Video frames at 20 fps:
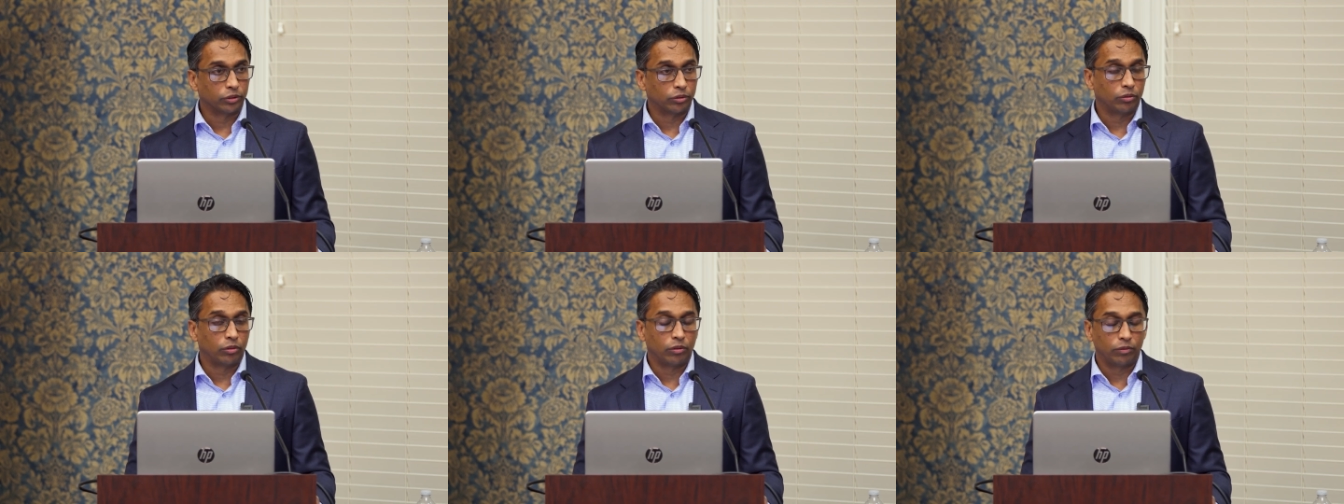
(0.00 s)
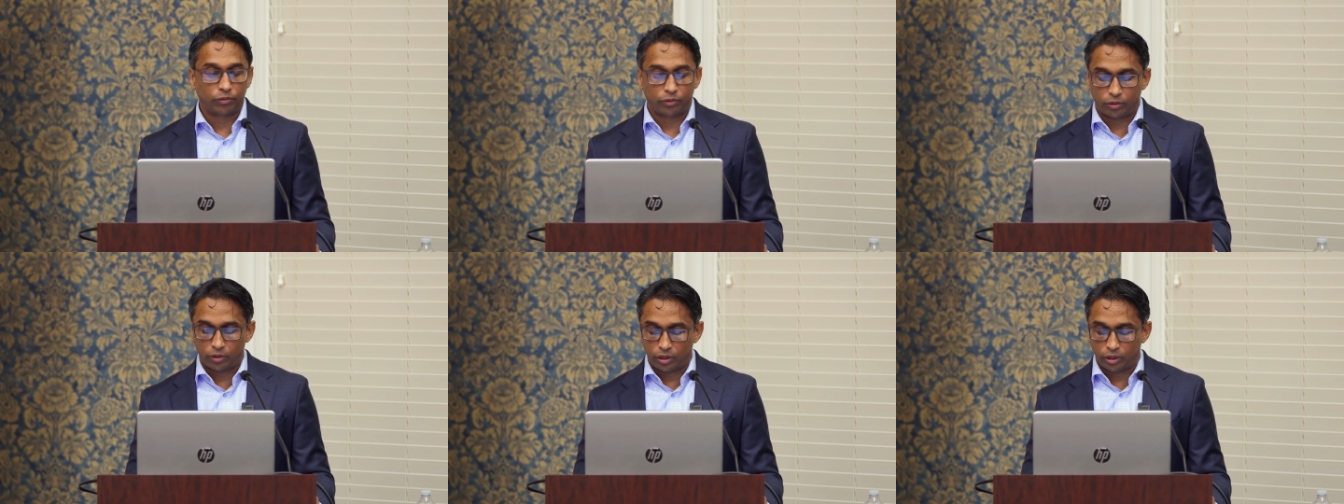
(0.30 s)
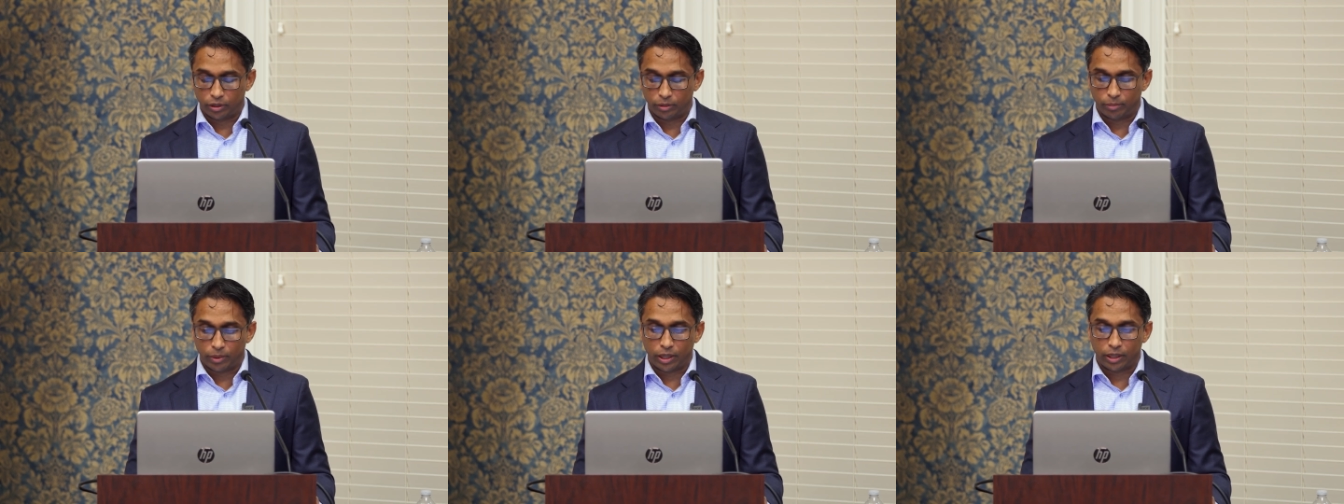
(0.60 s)
so
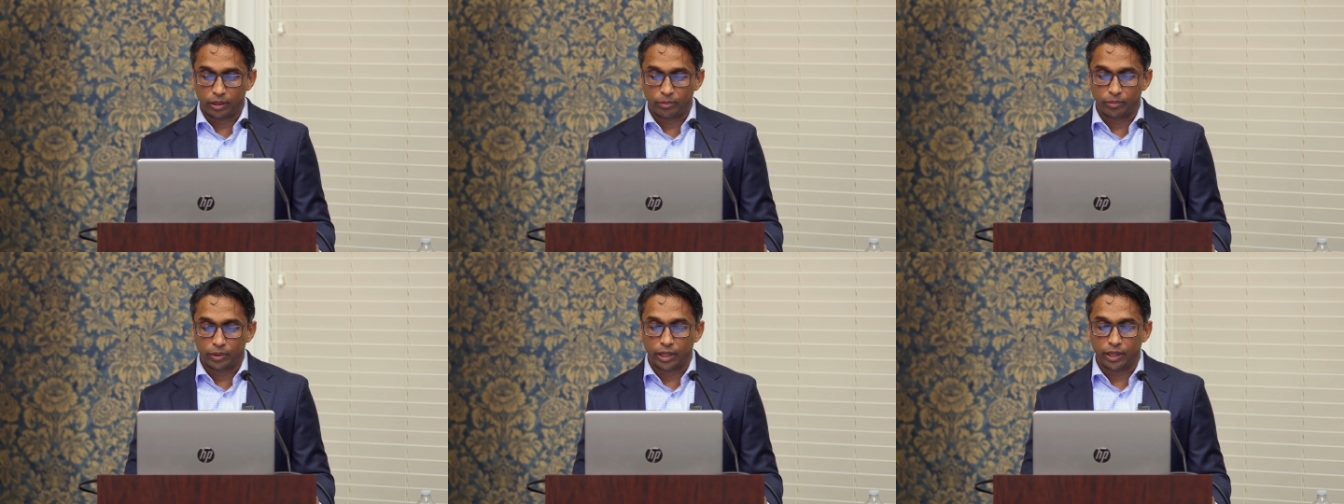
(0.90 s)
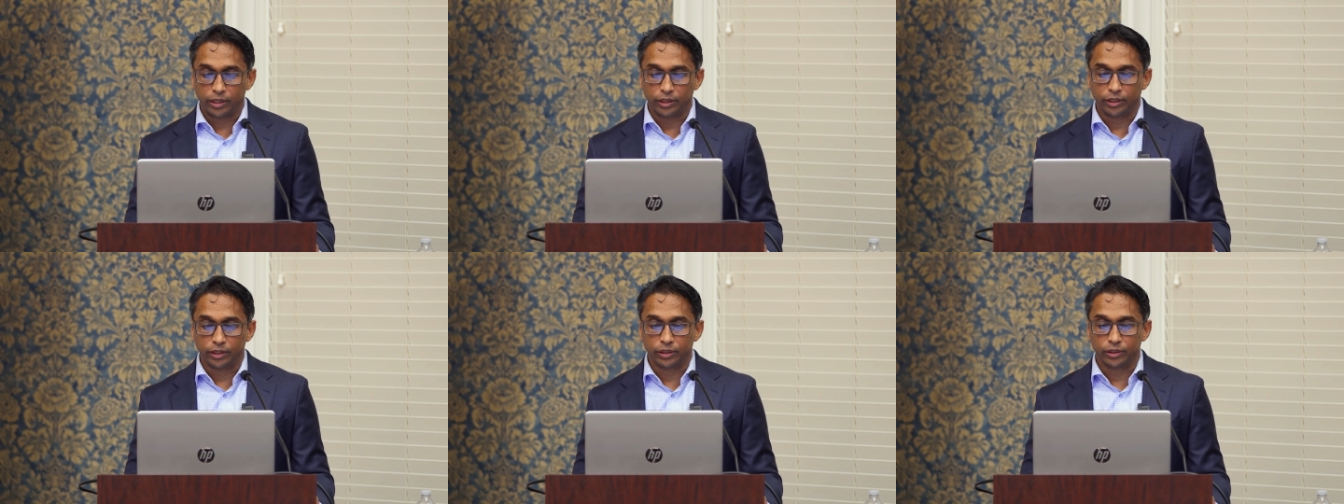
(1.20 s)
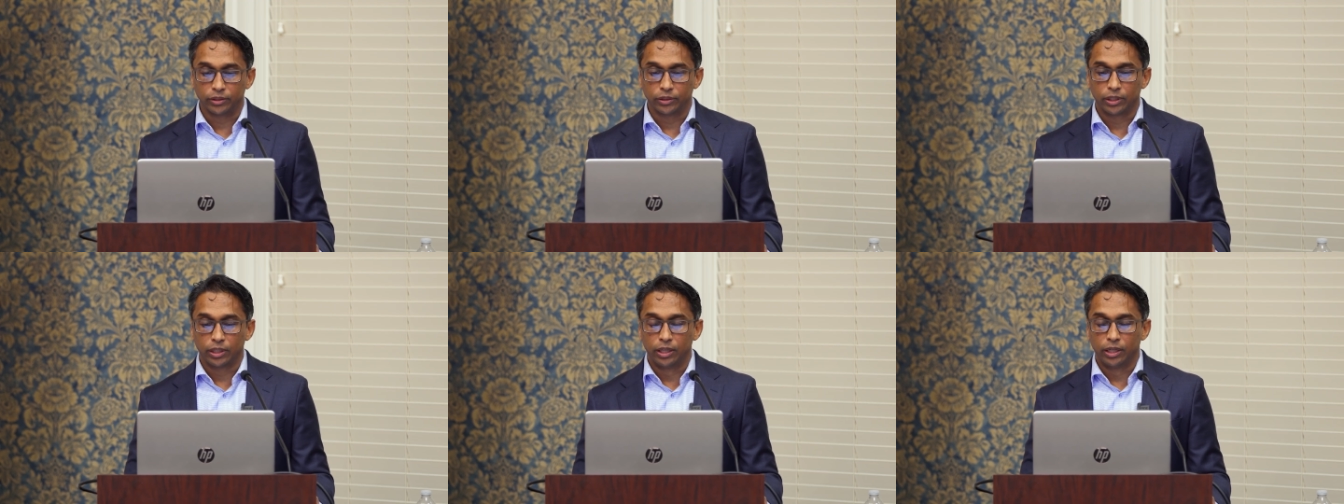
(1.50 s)
overall the bottom line
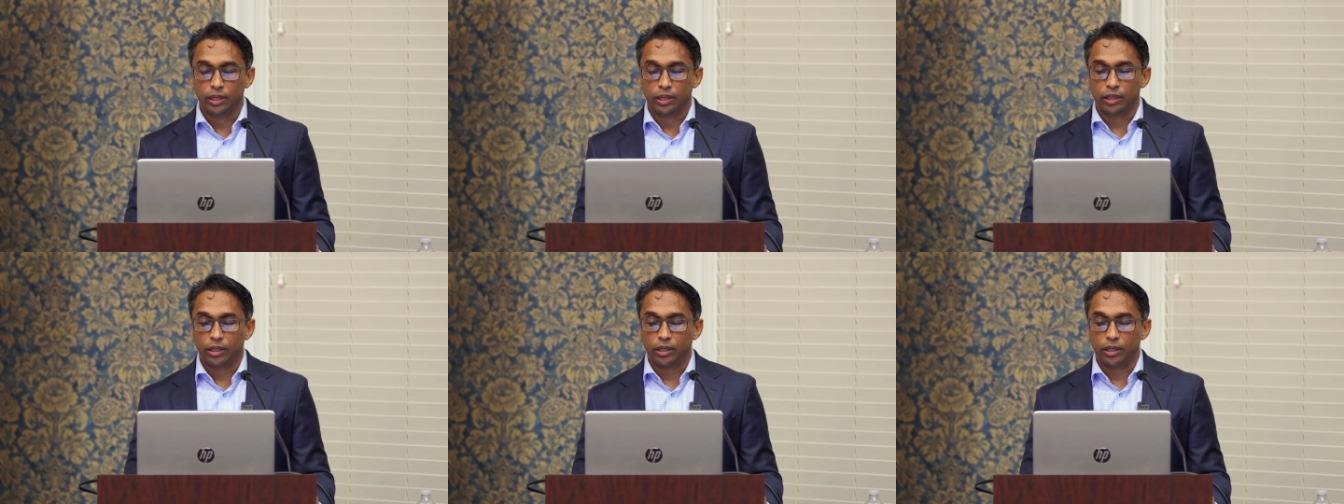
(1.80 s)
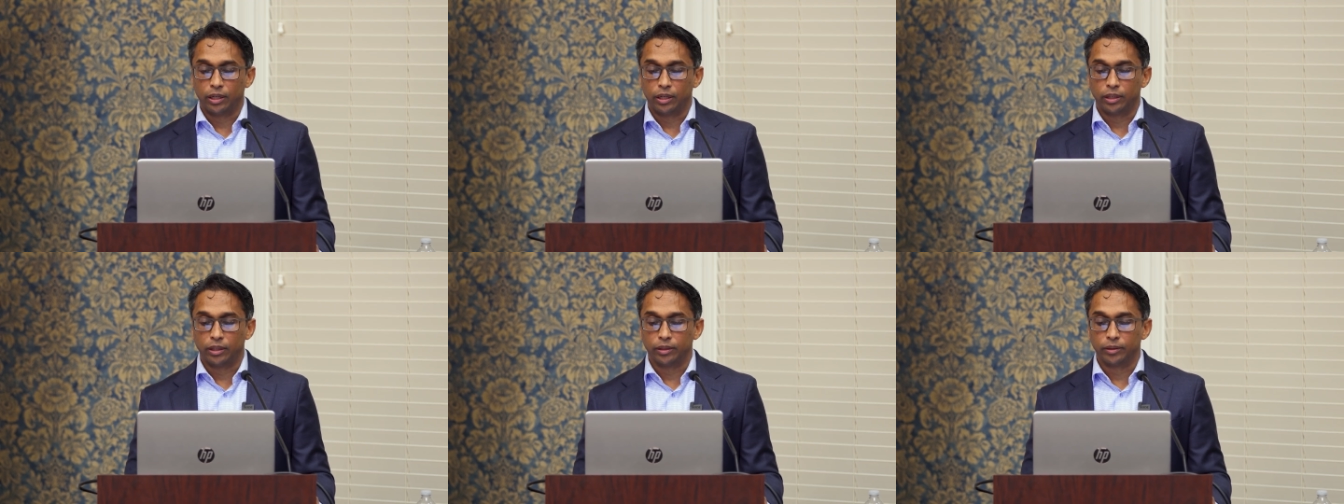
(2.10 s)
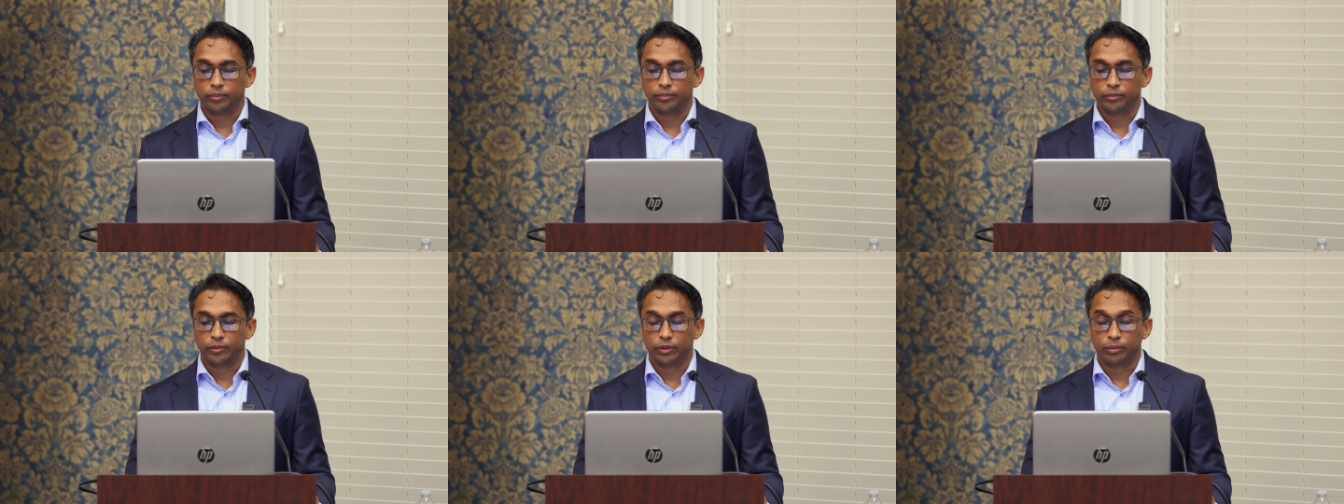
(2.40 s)
is
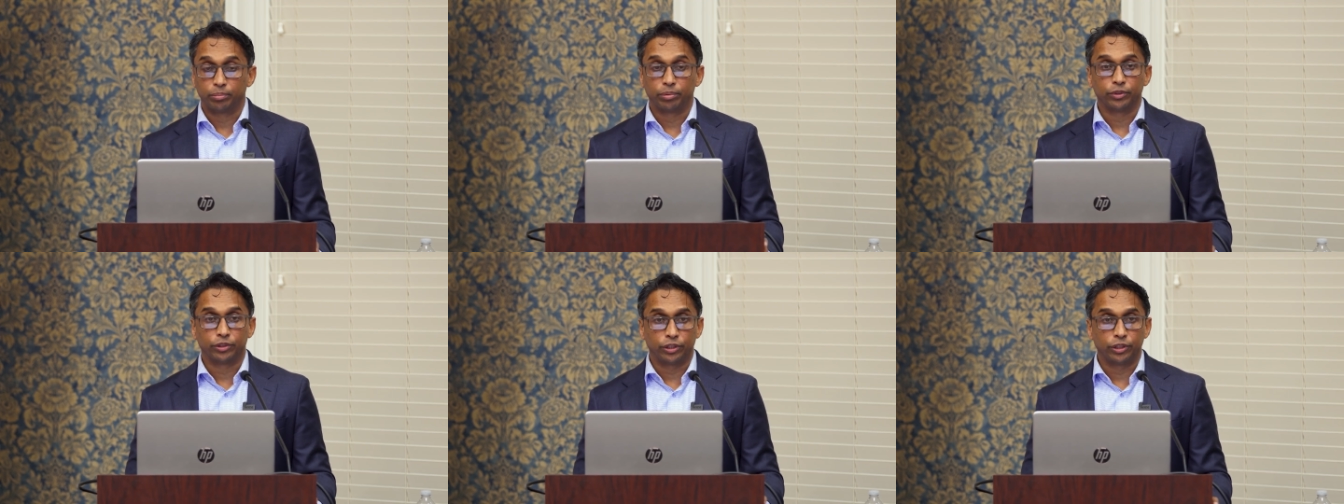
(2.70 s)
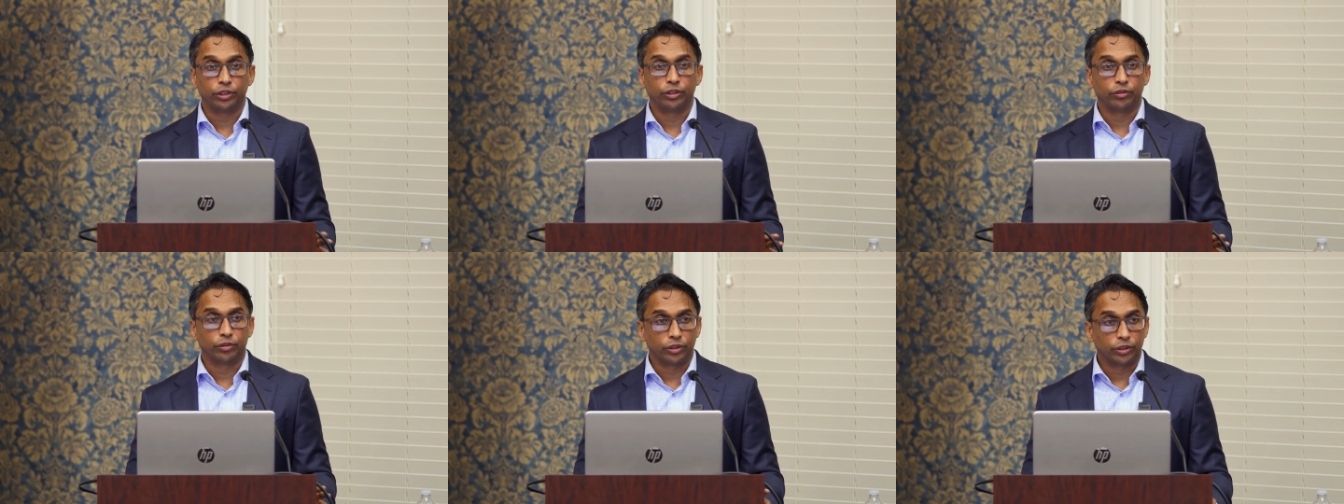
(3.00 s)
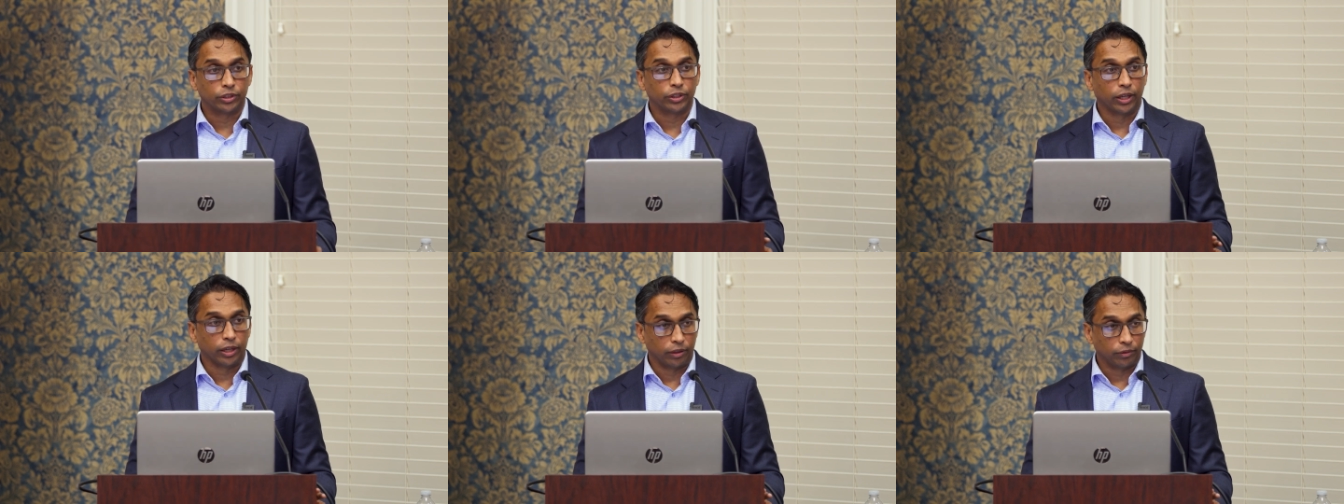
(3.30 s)
the procedure
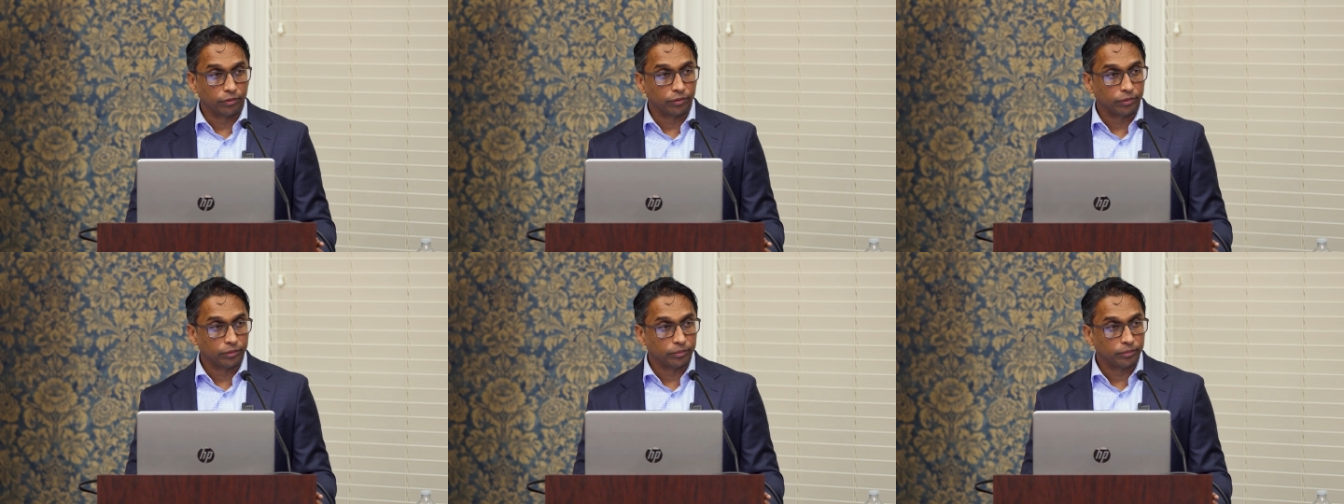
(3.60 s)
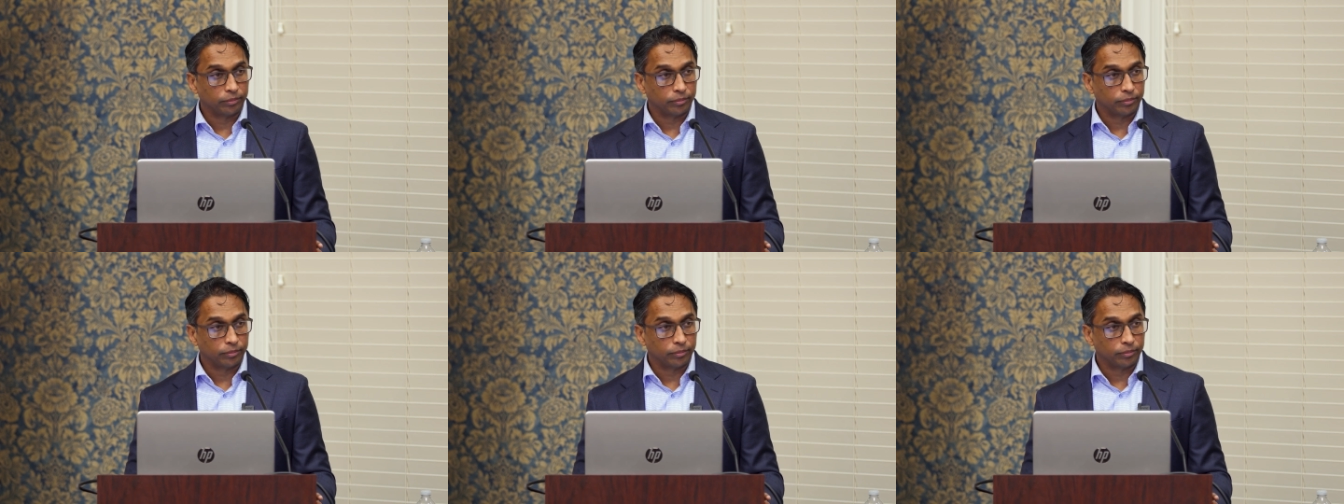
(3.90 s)
is safe.